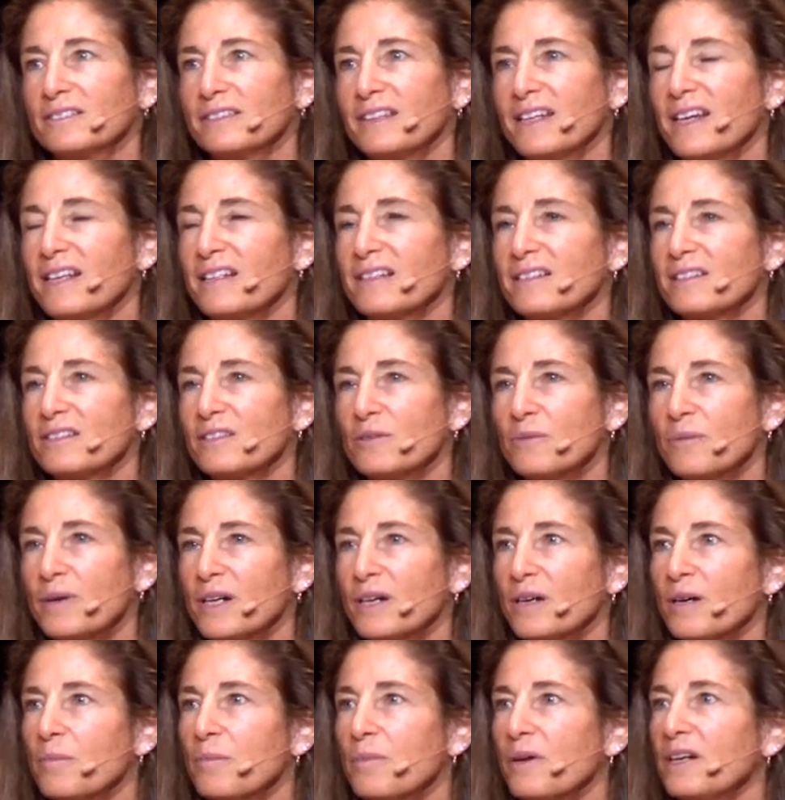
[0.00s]
That's the
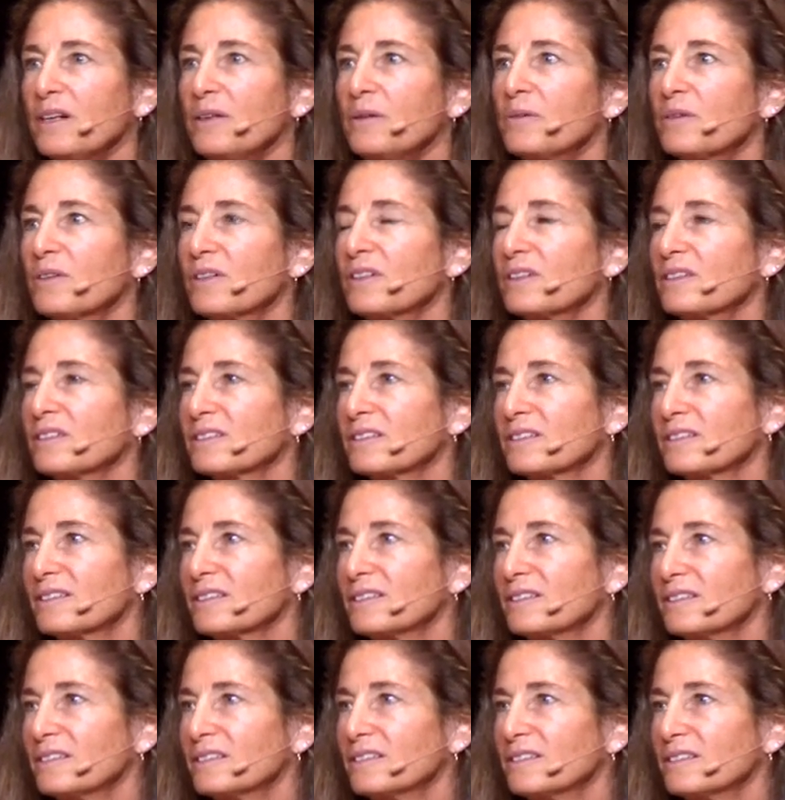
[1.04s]
way our mind works.
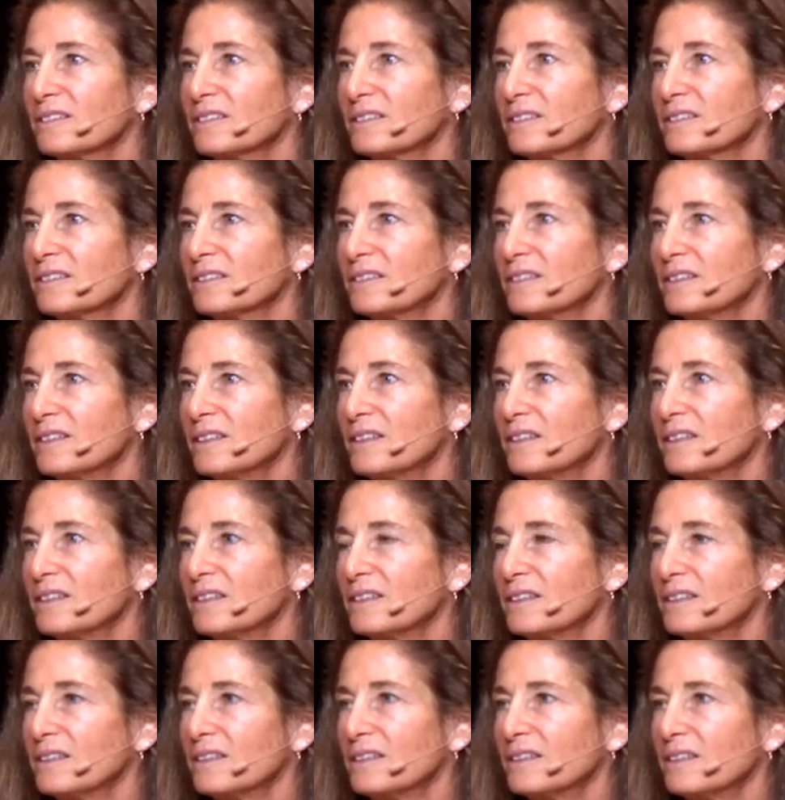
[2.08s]

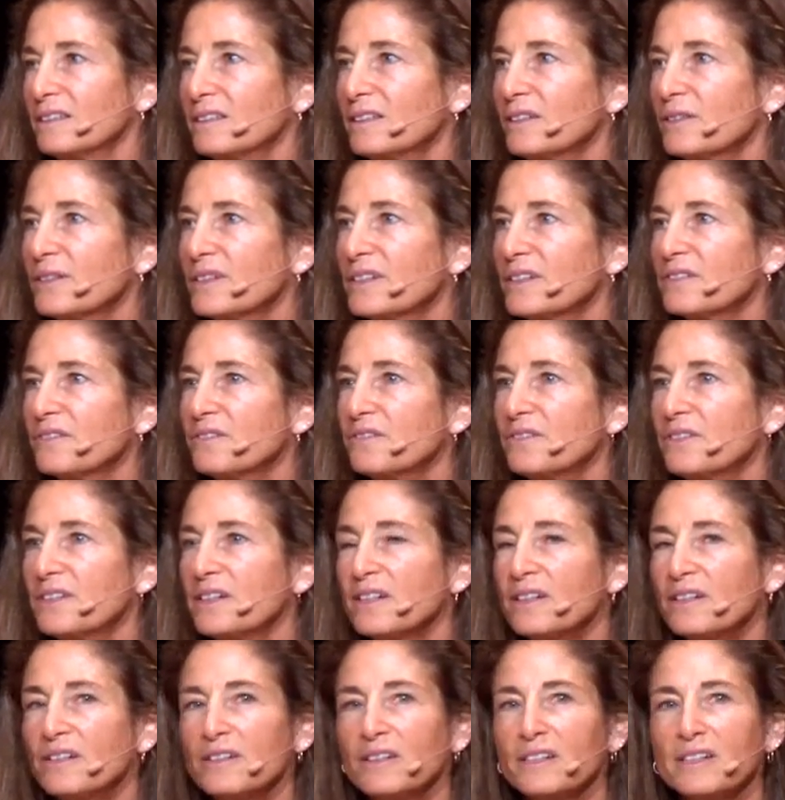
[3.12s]
So it's
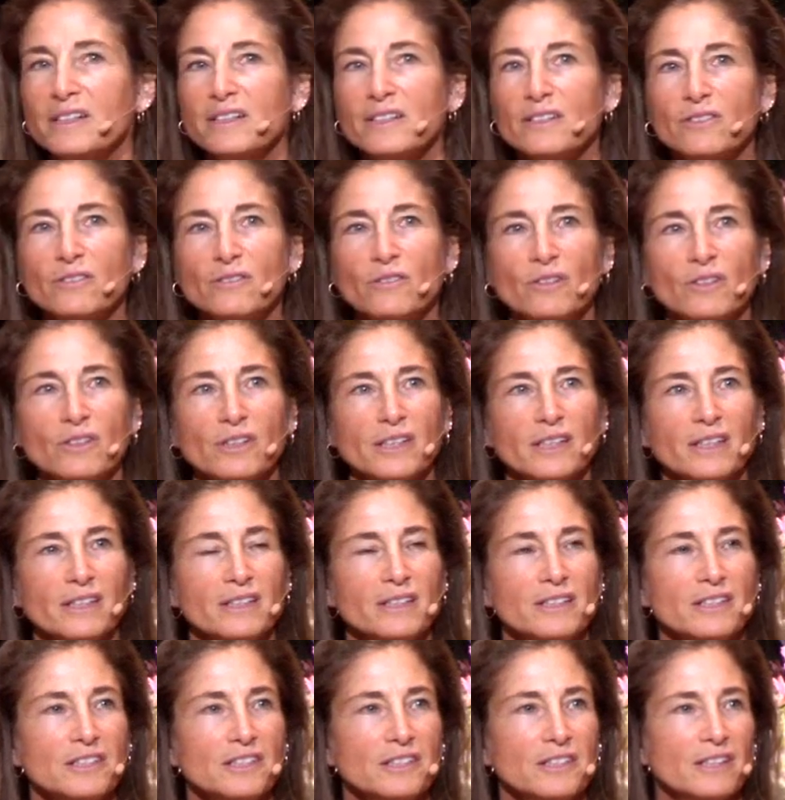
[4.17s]
very strong
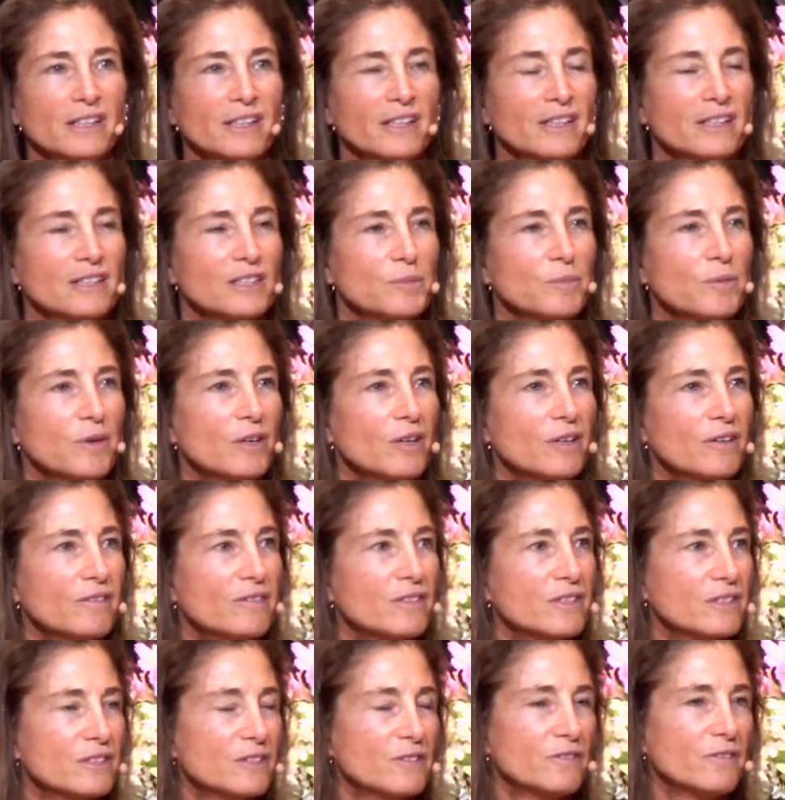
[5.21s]
conditioning, and it's part of
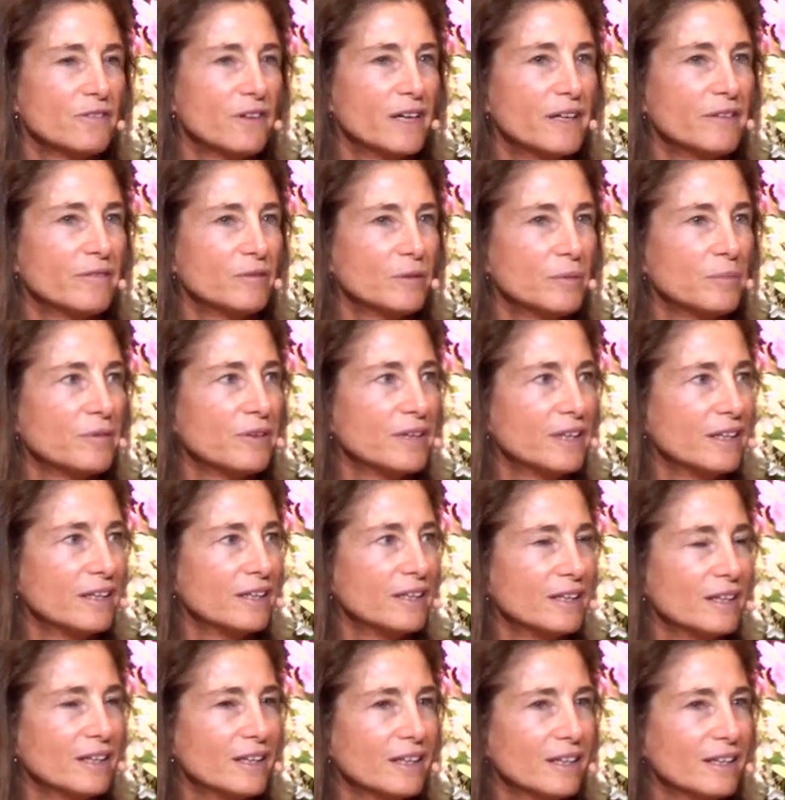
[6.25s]
the survival
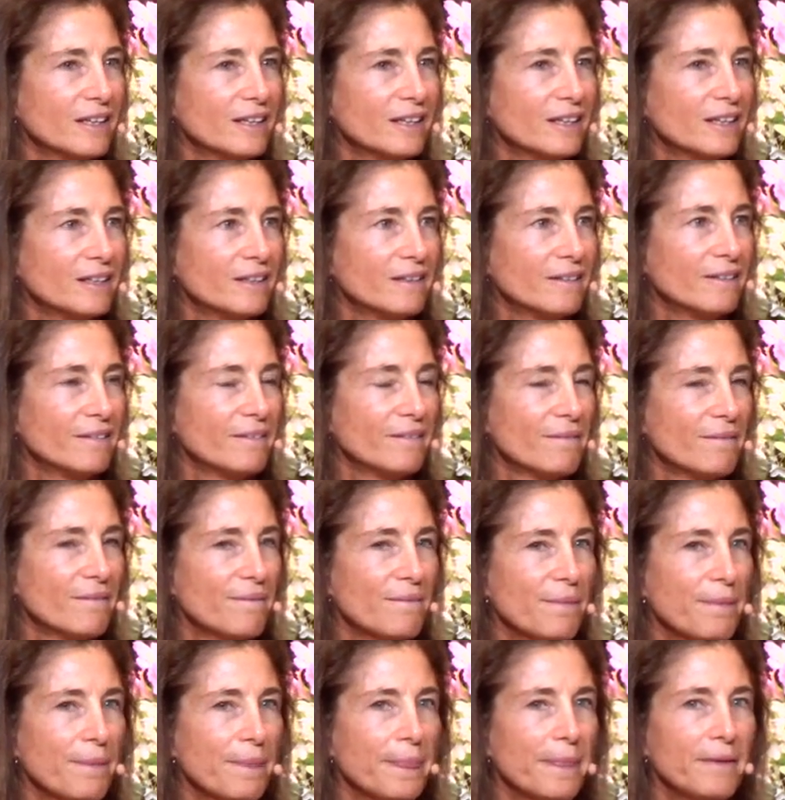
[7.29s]
brain.
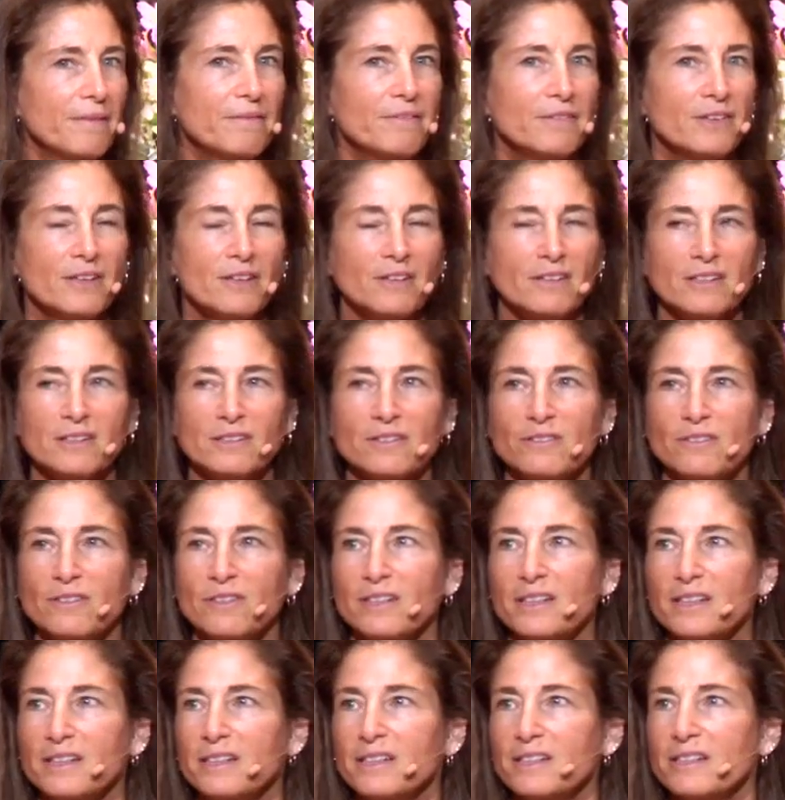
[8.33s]
Very
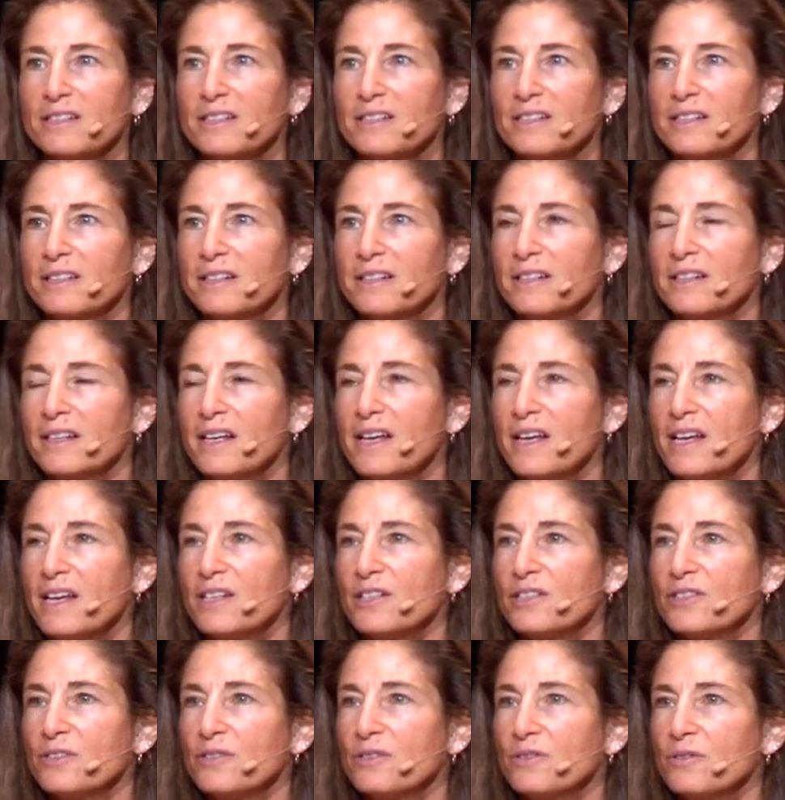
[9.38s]
strong conditioning
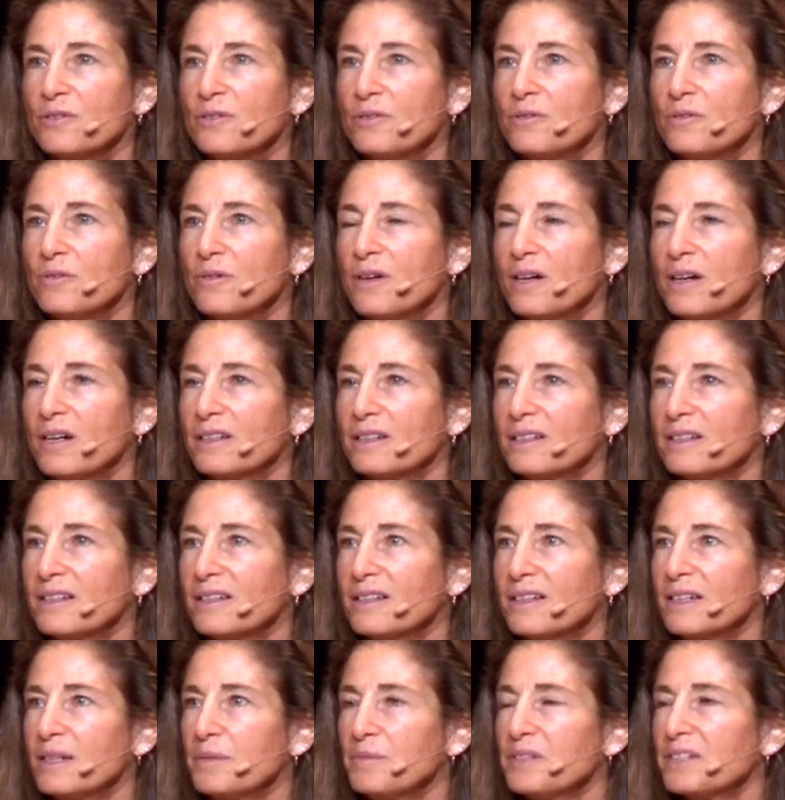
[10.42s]
to
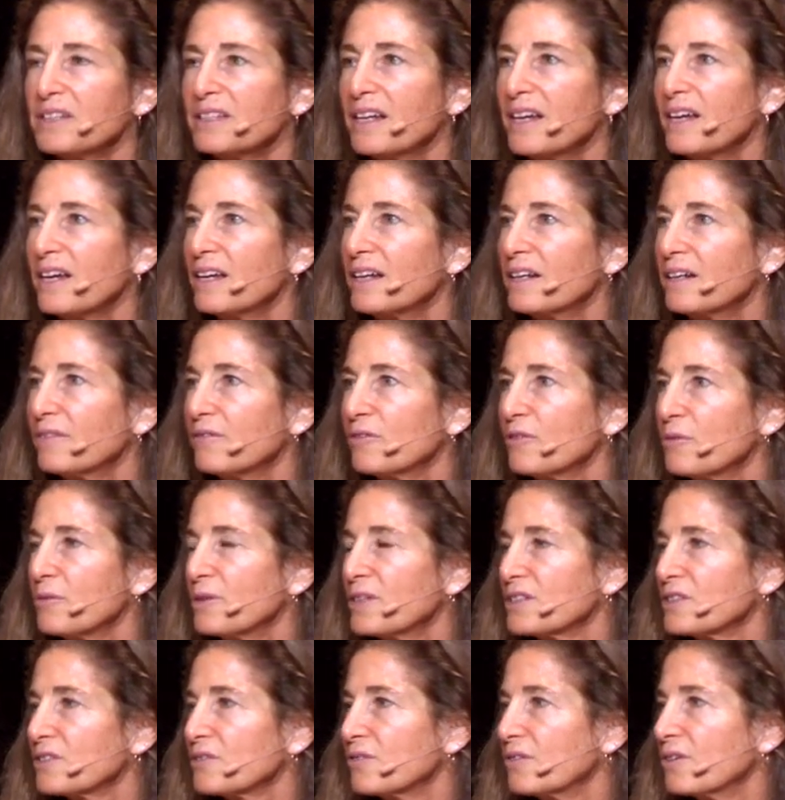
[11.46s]
keep scanning for
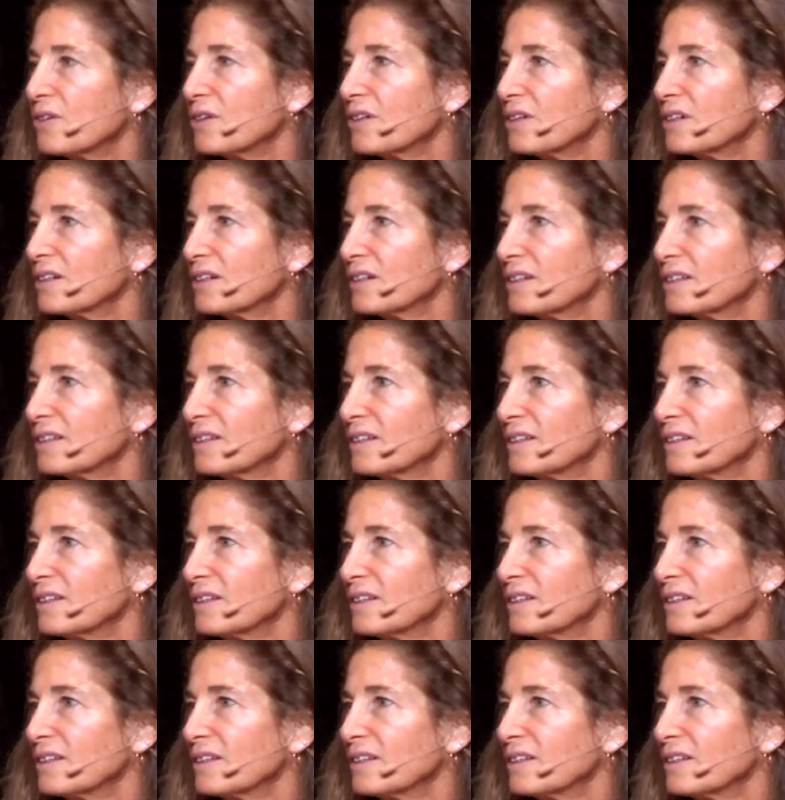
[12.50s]
what's wrong,